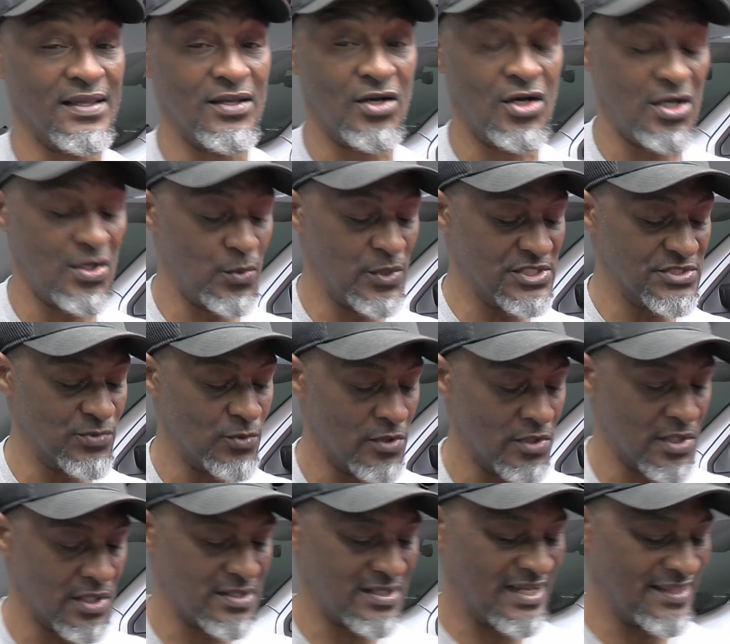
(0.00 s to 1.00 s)
They always
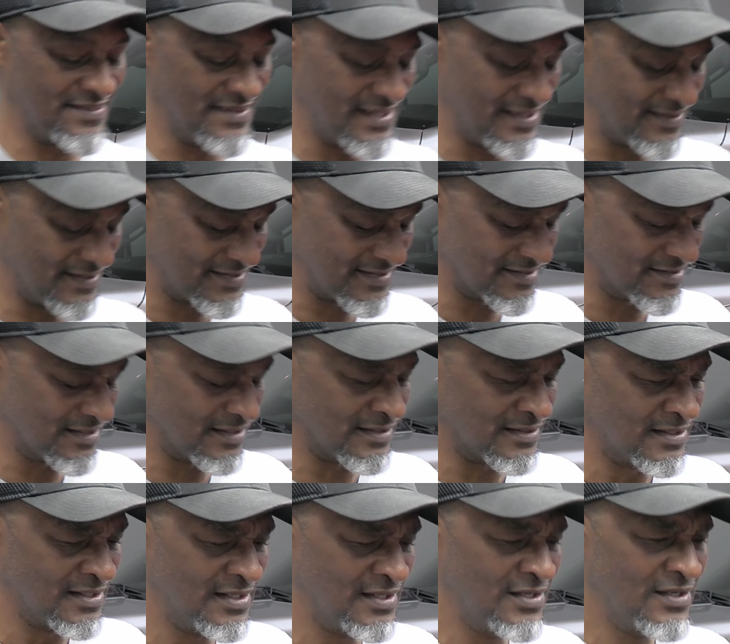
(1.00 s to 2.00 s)
work. I think this is
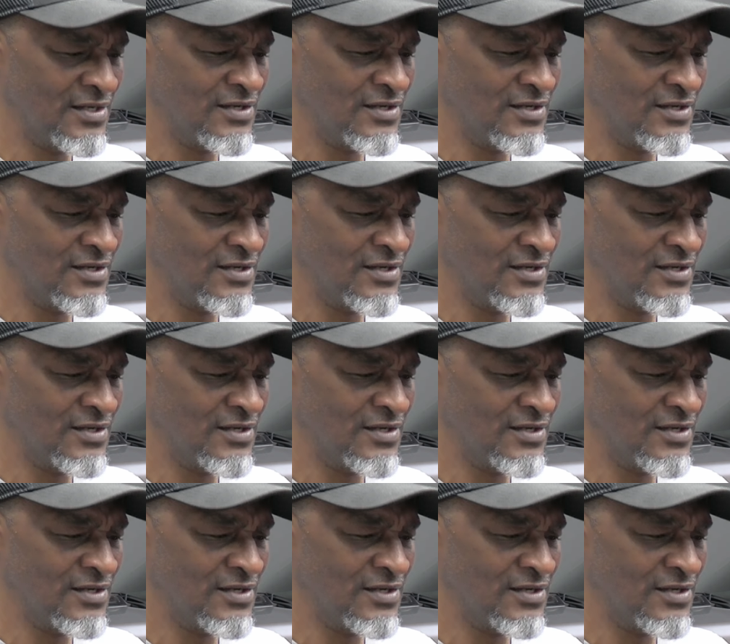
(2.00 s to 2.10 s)
the